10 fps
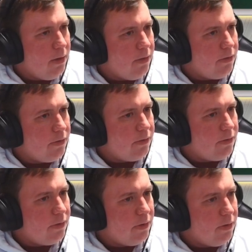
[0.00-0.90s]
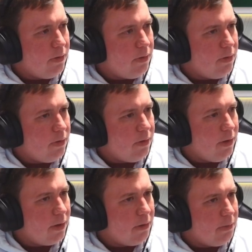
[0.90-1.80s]
So
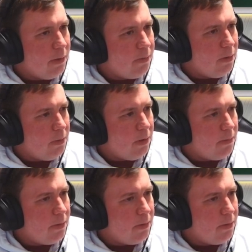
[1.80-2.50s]
that could be a problem.